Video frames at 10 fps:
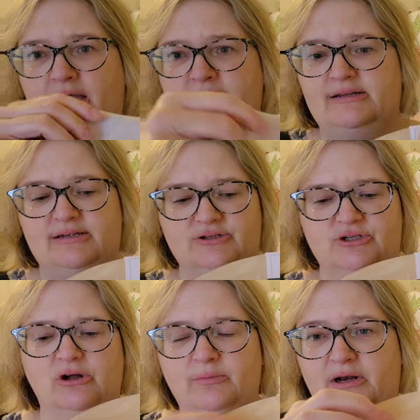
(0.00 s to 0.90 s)
an
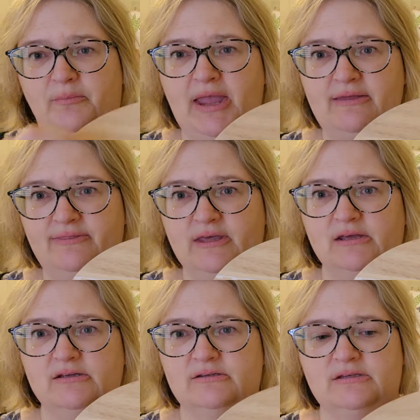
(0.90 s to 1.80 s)
additional. I'm going to paint
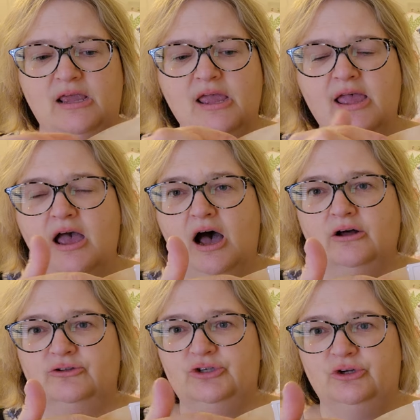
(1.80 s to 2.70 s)
this.
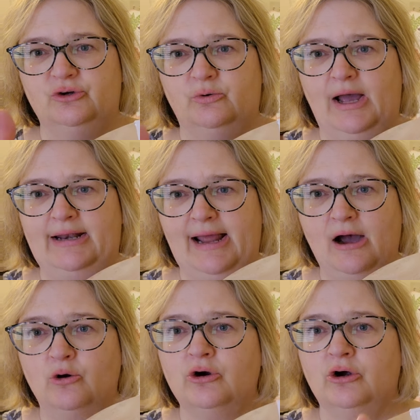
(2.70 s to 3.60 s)
I'll do an
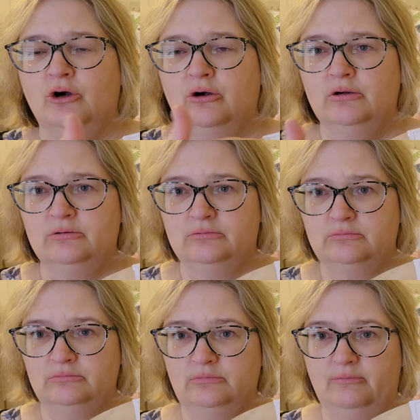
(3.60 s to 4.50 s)
outer
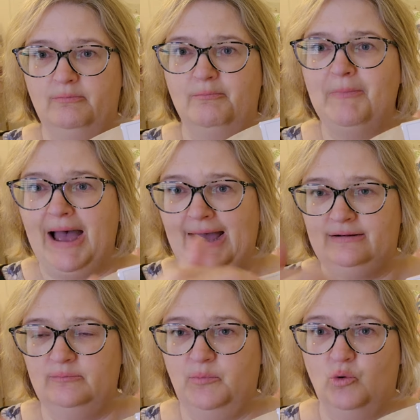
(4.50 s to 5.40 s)
matte
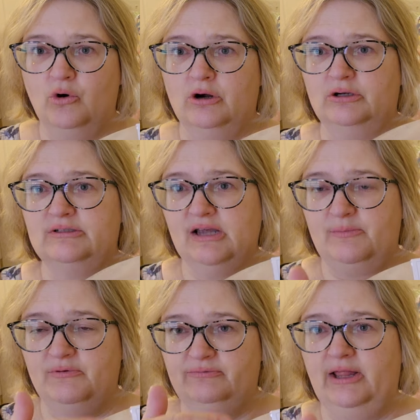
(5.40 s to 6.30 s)
board
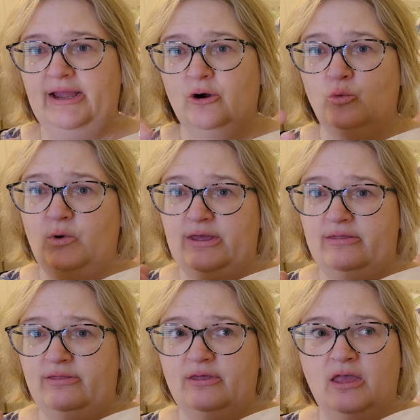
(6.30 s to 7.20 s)
type of layer
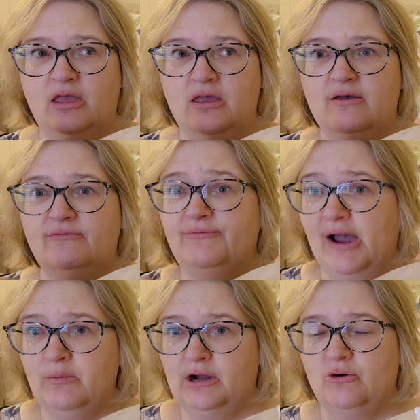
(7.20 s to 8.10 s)
with
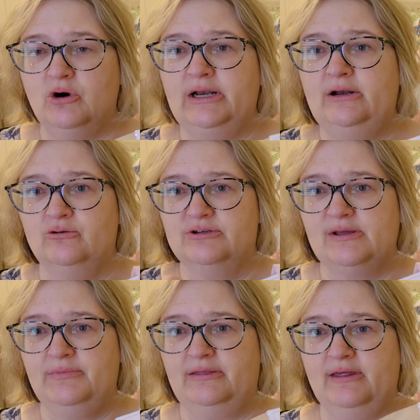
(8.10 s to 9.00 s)
fabric on it or
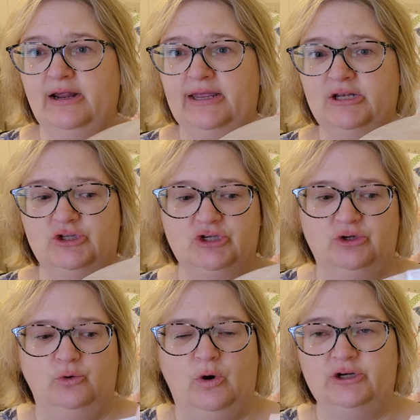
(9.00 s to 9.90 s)
something that I can
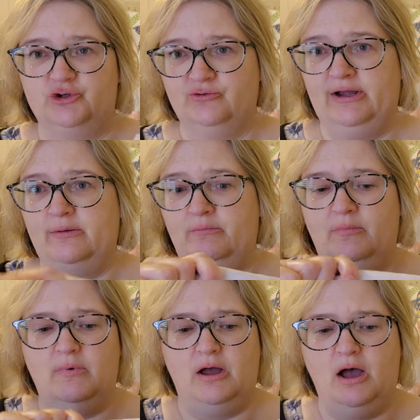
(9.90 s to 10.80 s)
do a
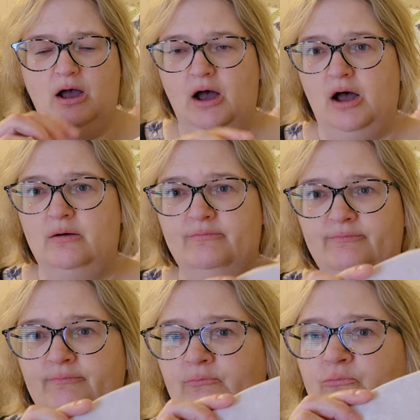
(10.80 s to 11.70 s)
trim um,
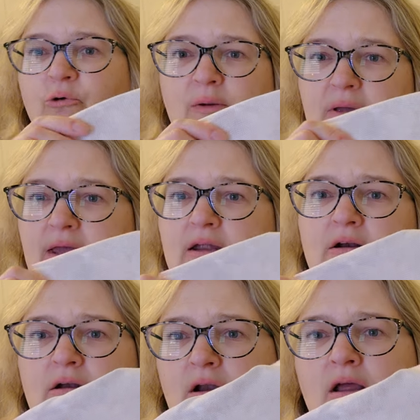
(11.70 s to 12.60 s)

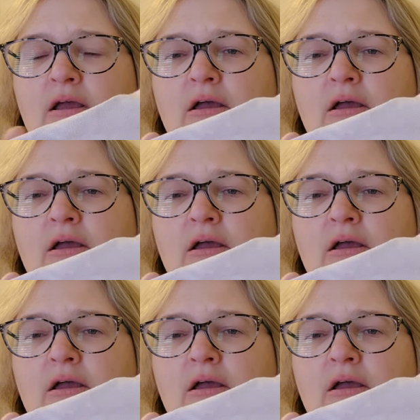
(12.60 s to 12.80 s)
ribbon